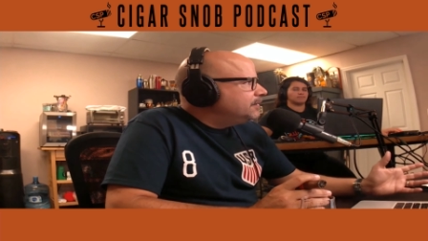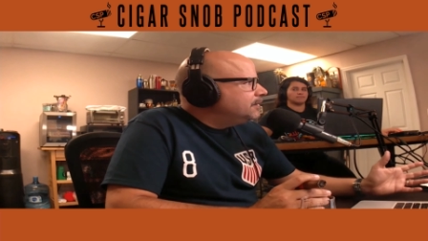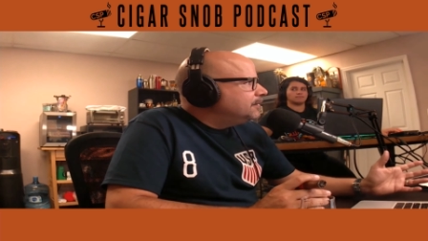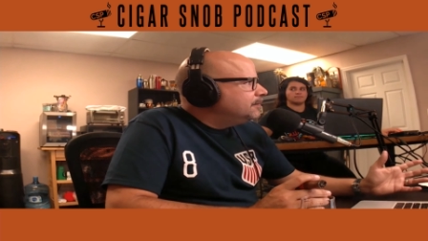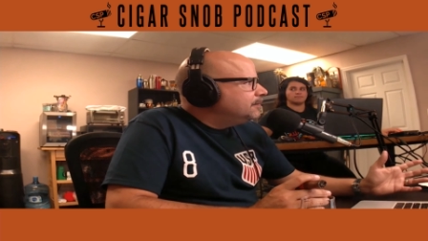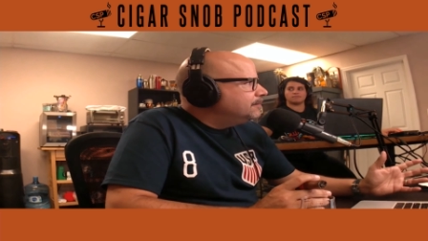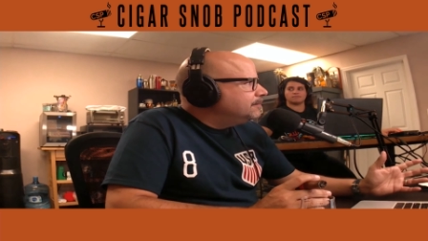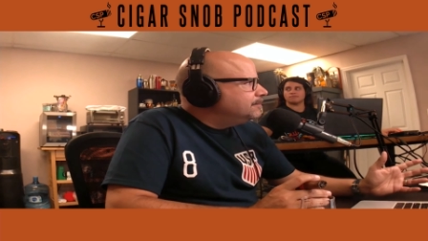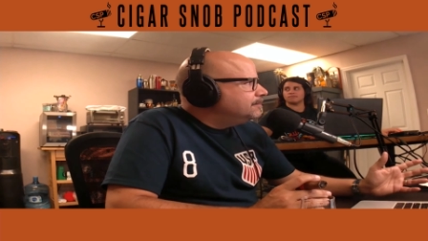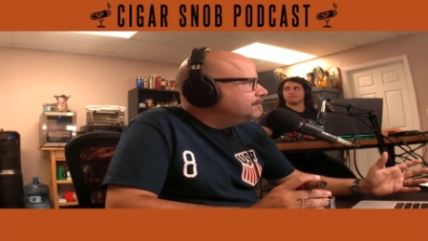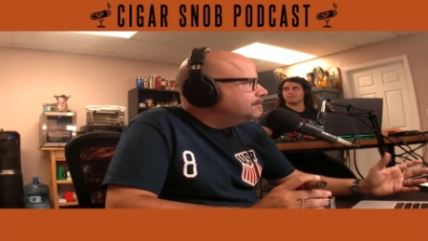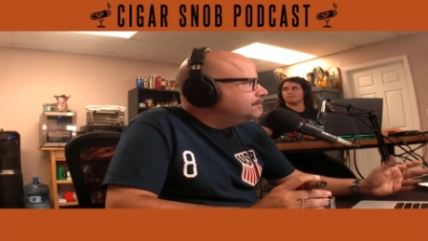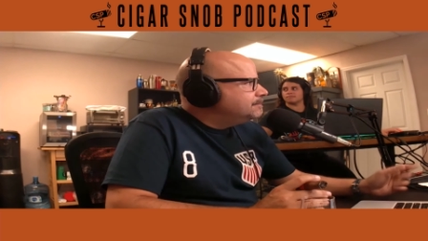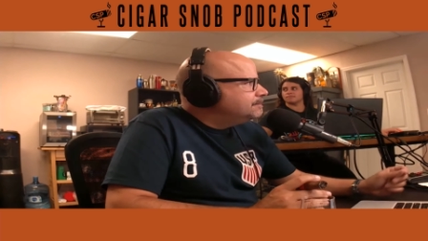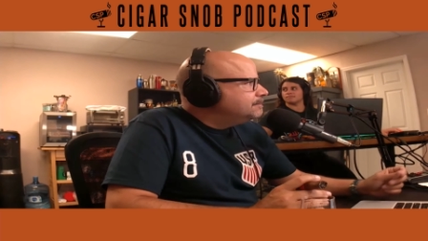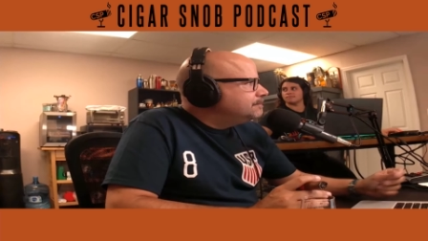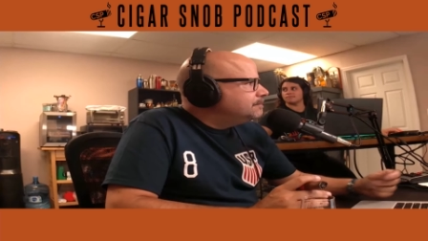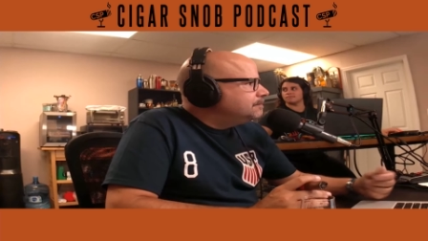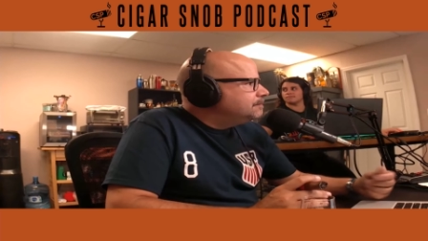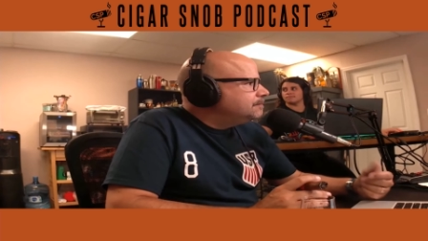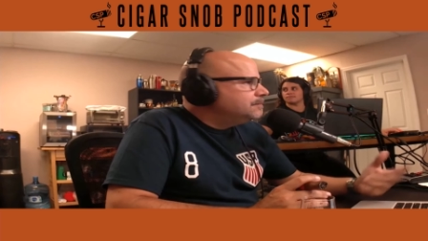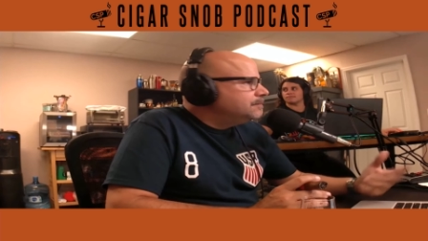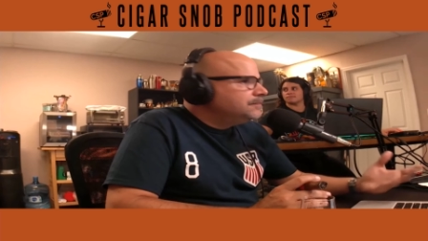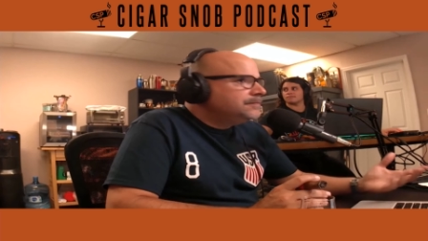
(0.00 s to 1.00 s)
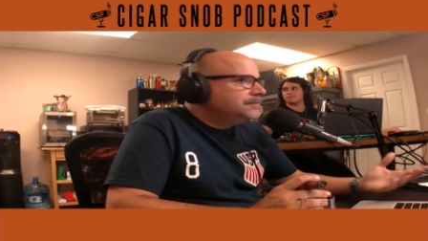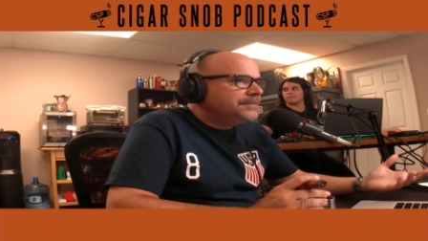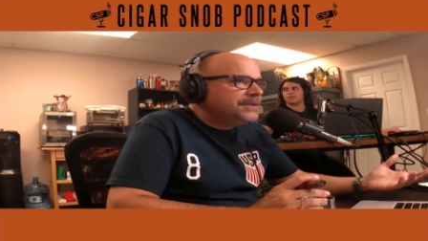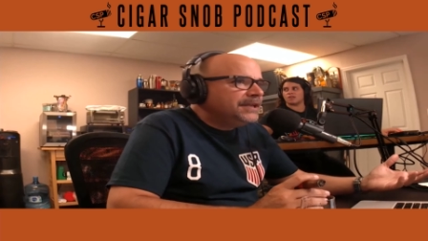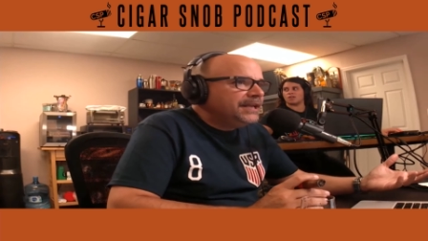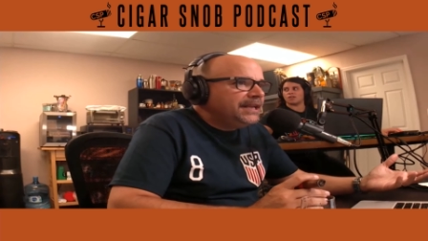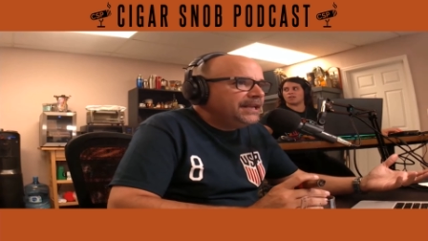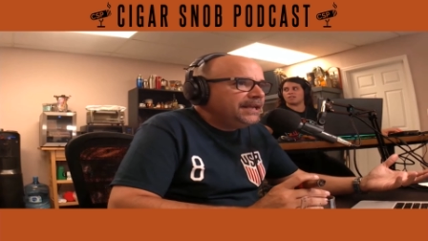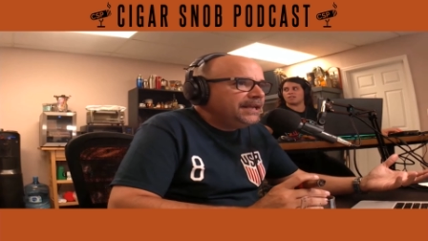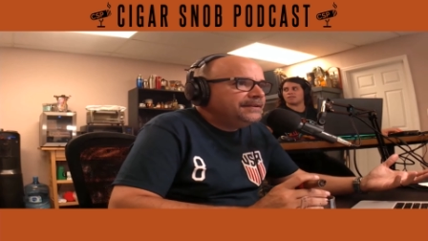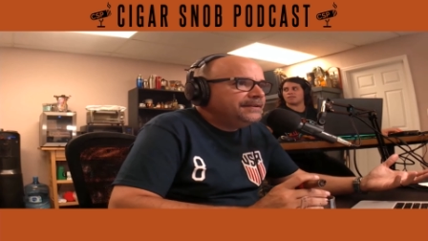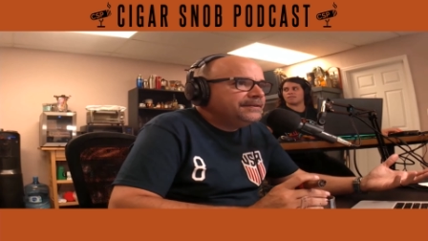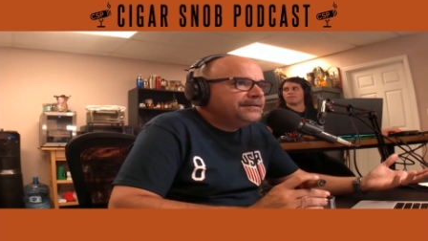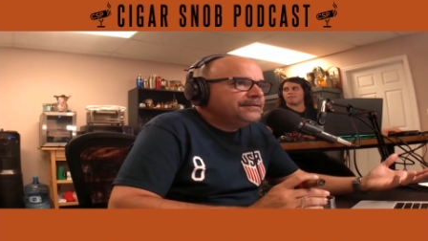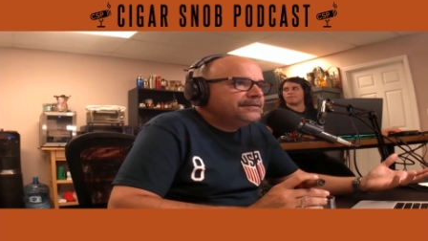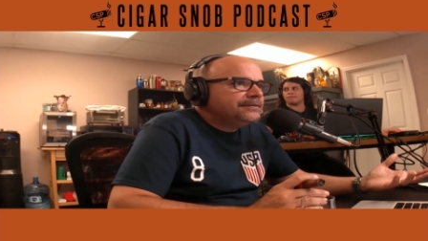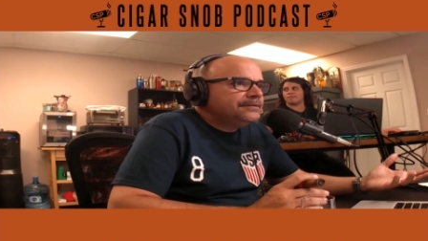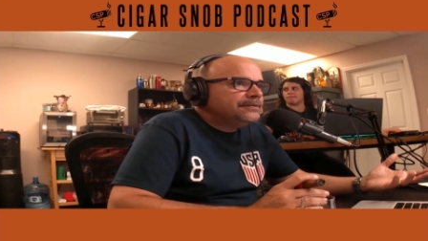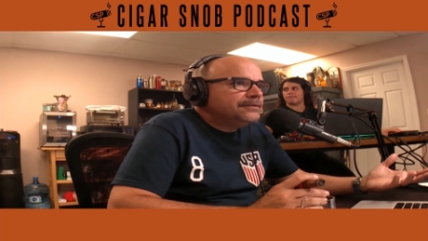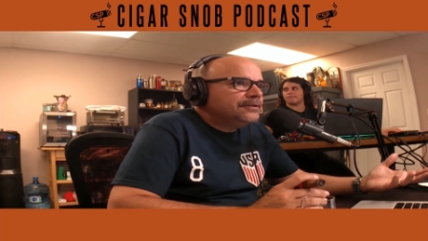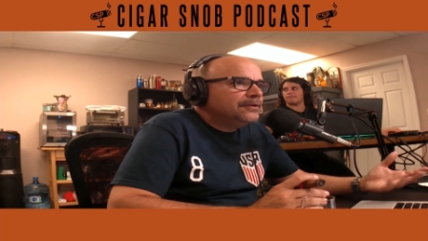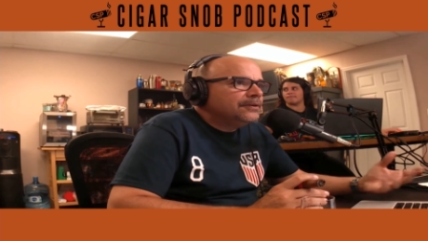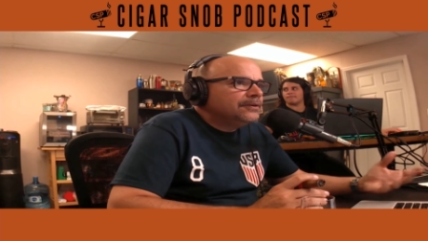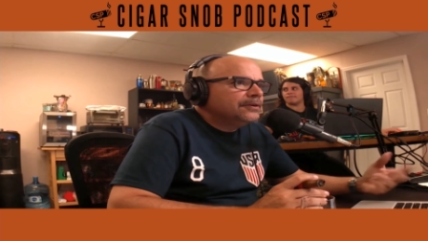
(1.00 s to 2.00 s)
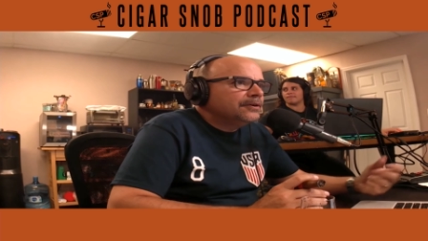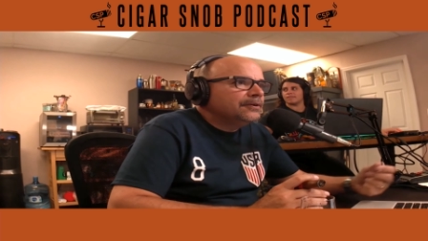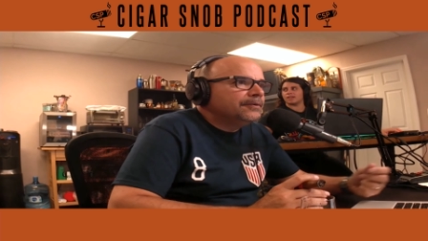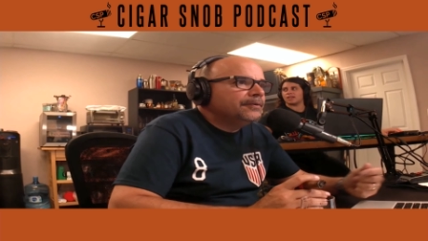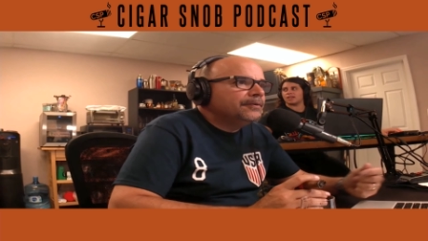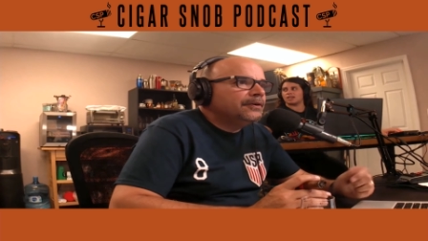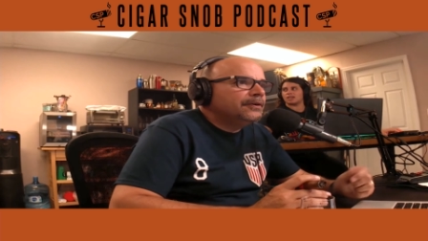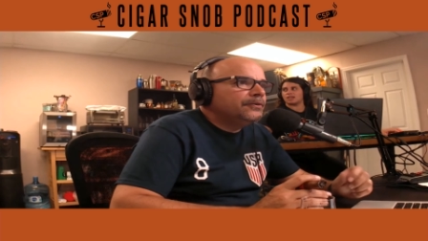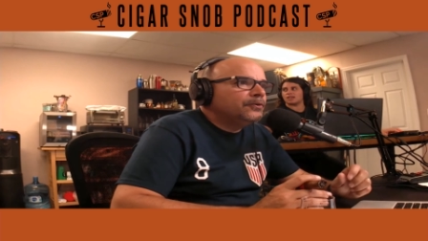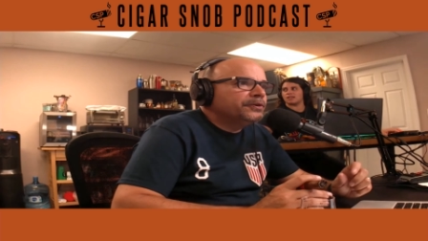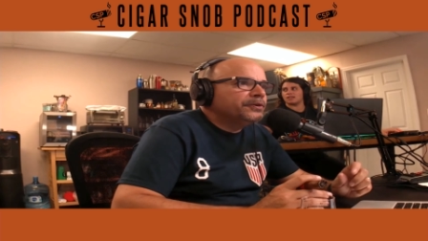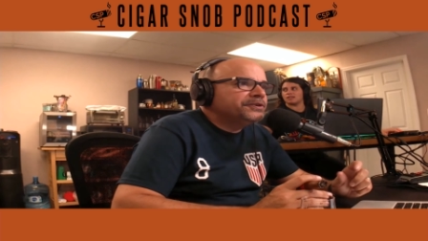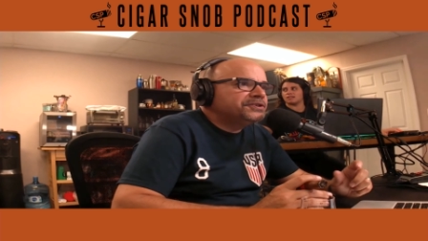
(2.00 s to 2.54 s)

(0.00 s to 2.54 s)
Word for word: them neat or or